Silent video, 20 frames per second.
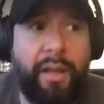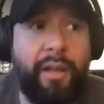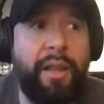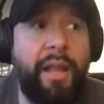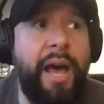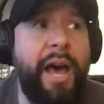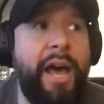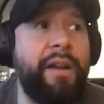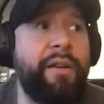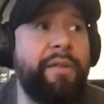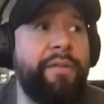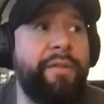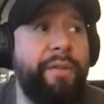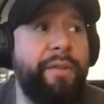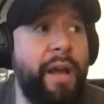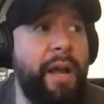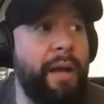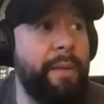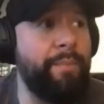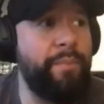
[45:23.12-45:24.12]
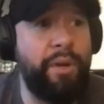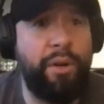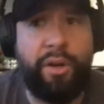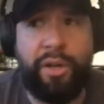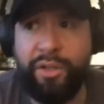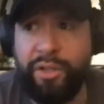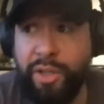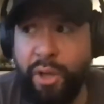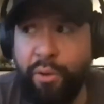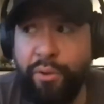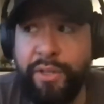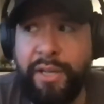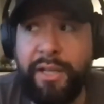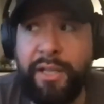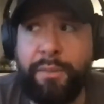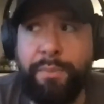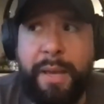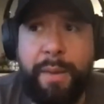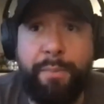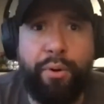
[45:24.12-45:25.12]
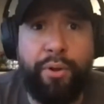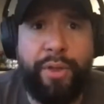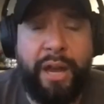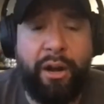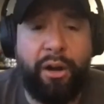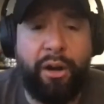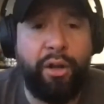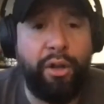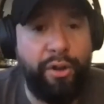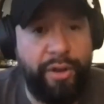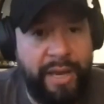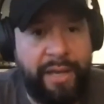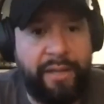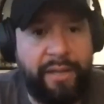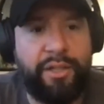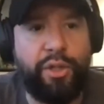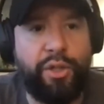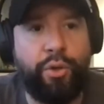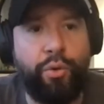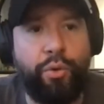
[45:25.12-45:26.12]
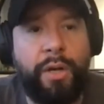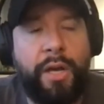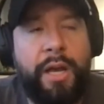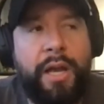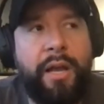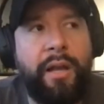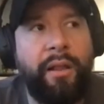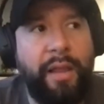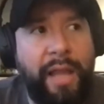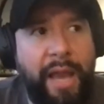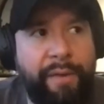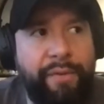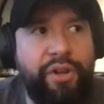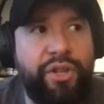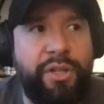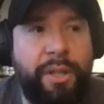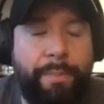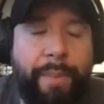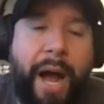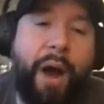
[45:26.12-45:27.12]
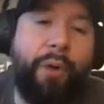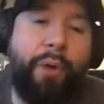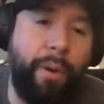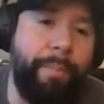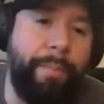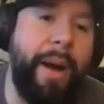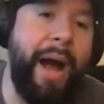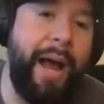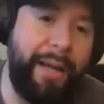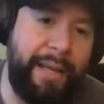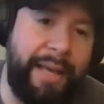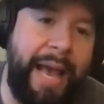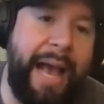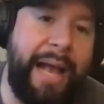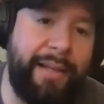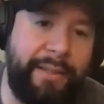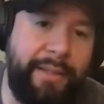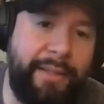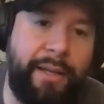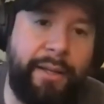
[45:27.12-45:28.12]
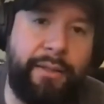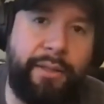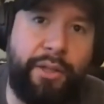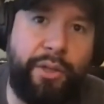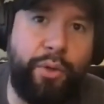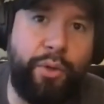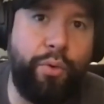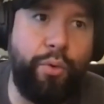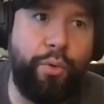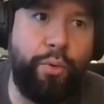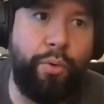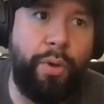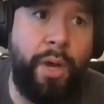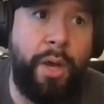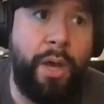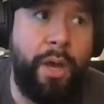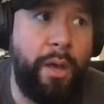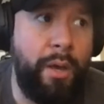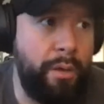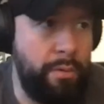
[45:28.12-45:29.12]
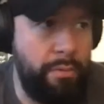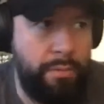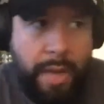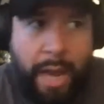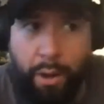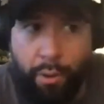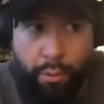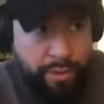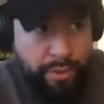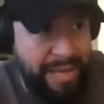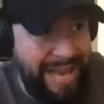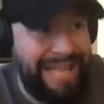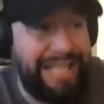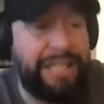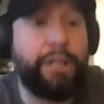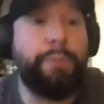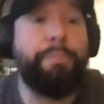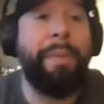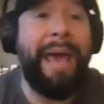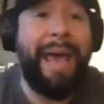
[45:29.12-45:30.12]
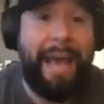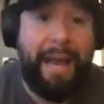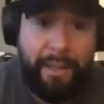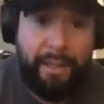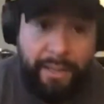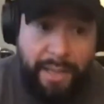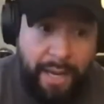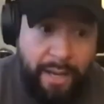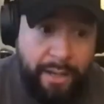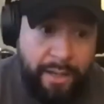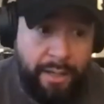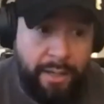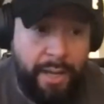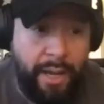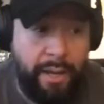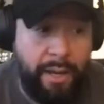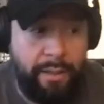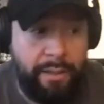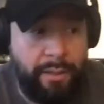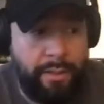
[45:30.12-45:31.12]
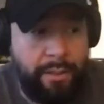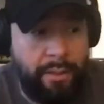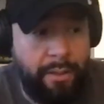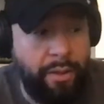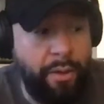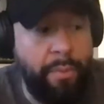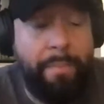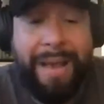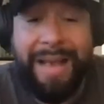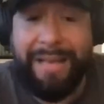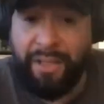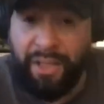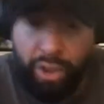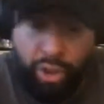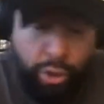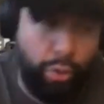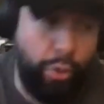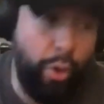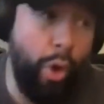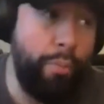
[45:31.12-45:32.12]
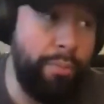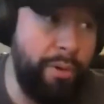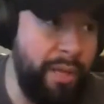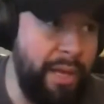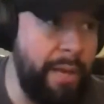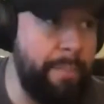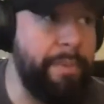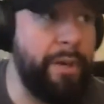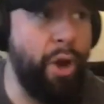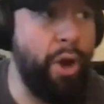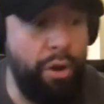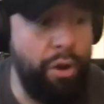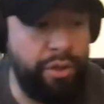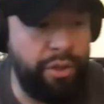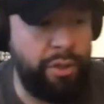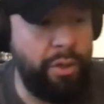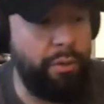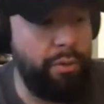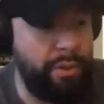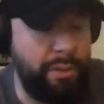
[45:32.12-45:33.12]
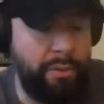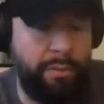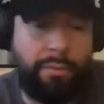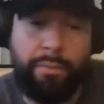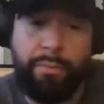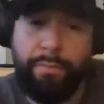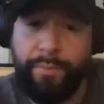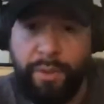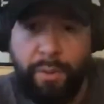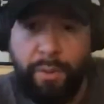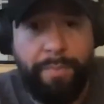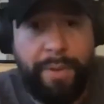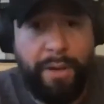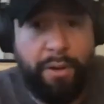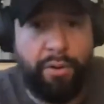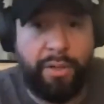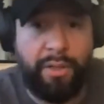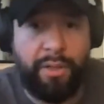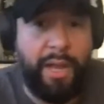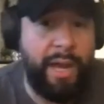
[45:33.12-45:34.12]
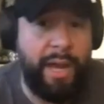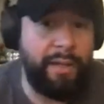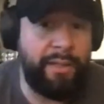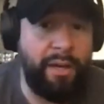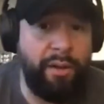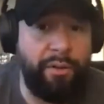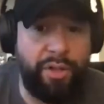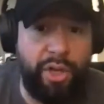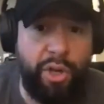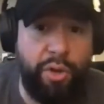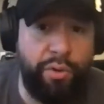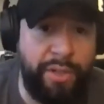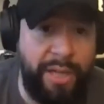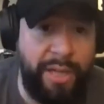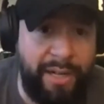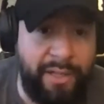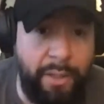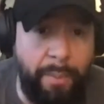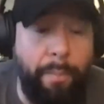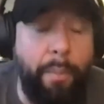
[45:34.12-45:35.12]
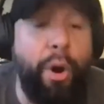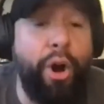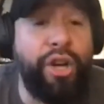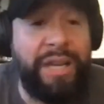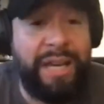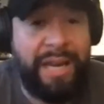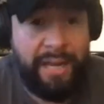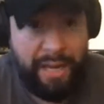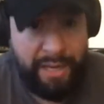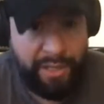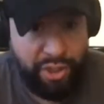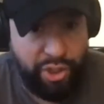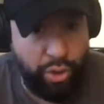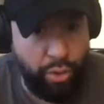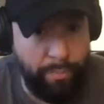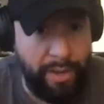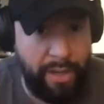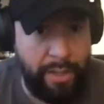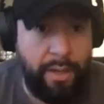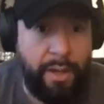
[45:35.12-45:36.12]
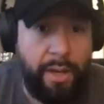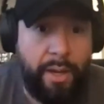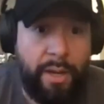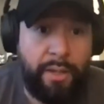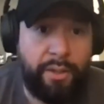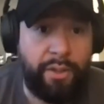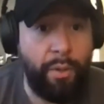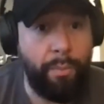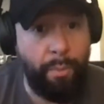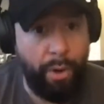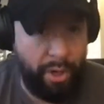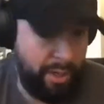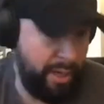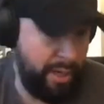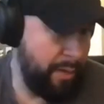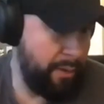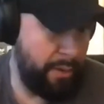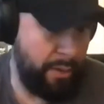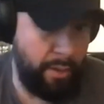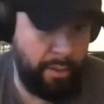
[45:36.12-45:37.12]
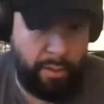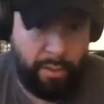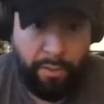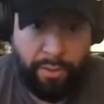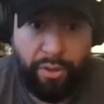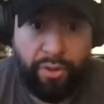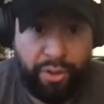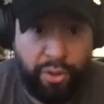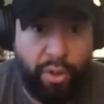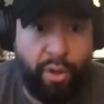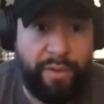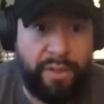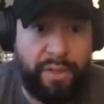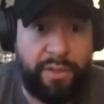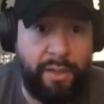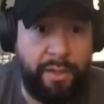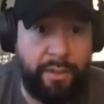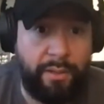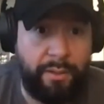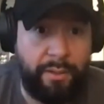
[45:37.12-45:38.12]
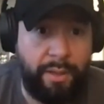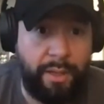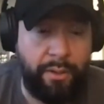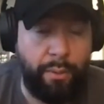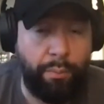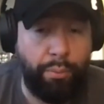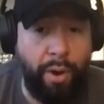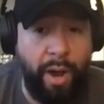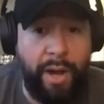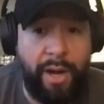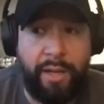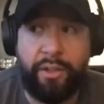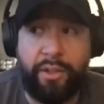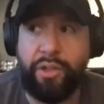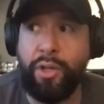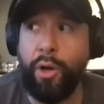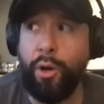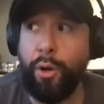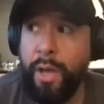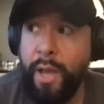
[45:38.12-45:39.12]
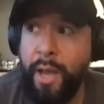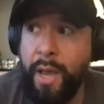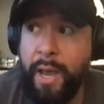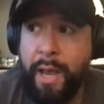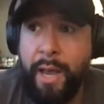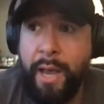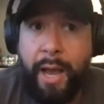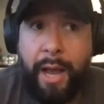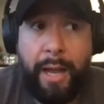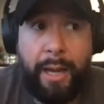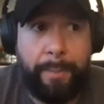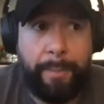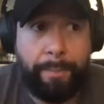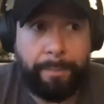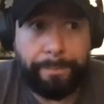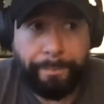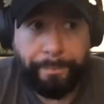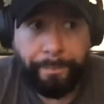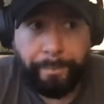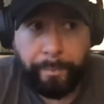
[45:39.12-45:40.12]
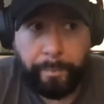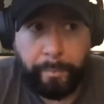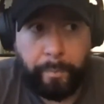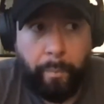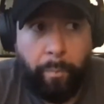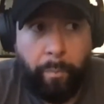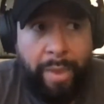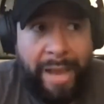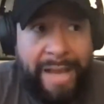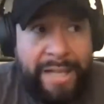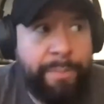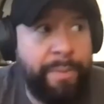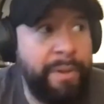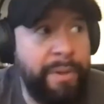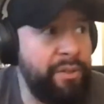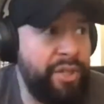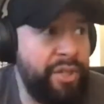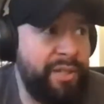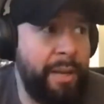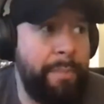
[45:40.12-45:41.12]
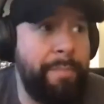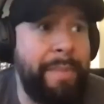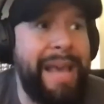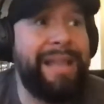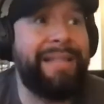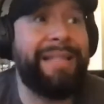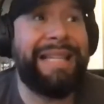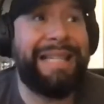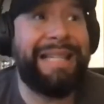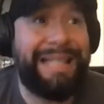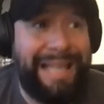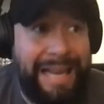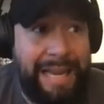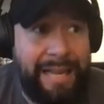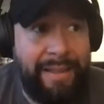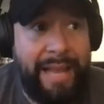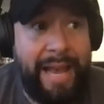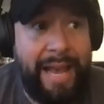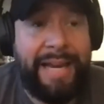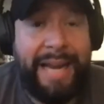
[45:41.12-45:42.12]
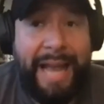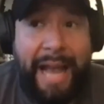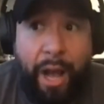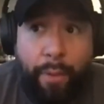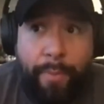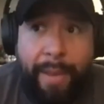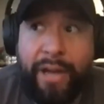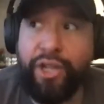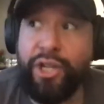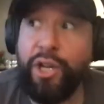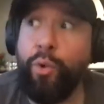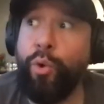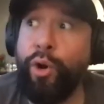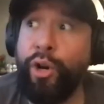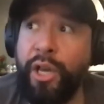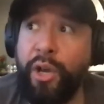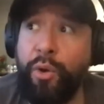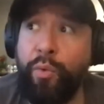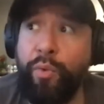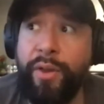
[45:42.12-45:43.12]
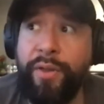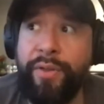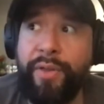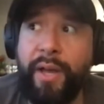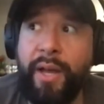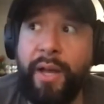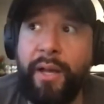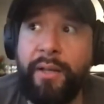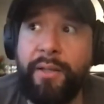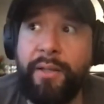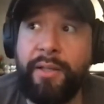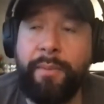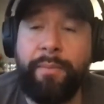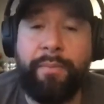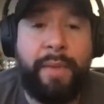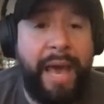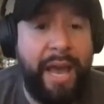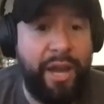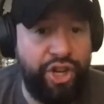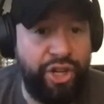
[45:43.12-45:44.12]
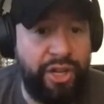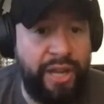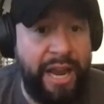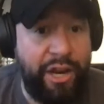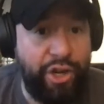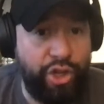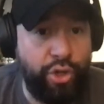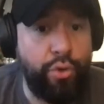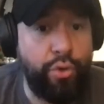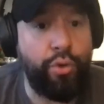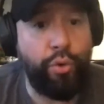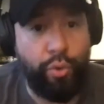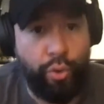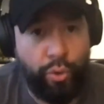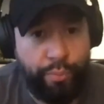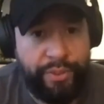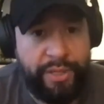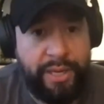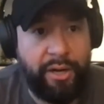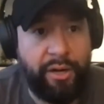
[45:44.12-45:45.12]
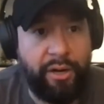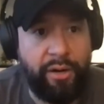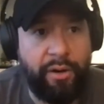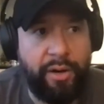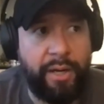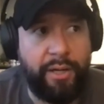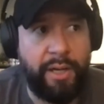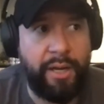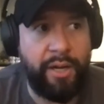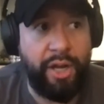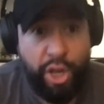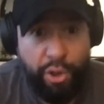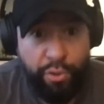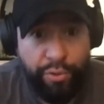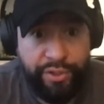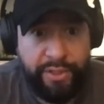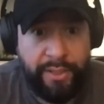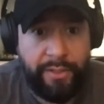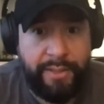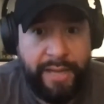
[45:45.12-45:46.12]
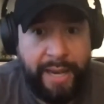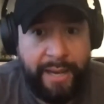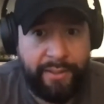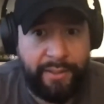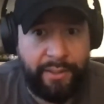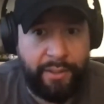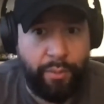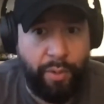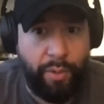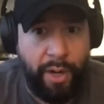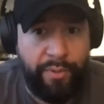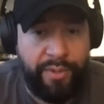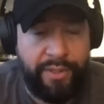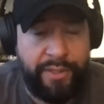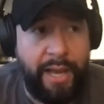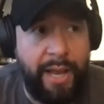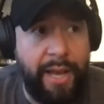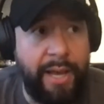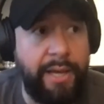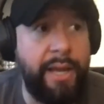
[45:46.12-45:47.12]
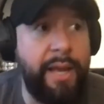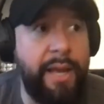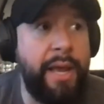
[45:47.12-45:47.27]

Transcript: lot of consultants, people that are looking to leverage the power of podcasting to not only expand and their message globally, but also to build clientele, to use it as a marketing instrument to market their services and their products. So it's been just amazing seeing that. Now I'm actually working with some educational groups here in Houston, Texas, where I reside.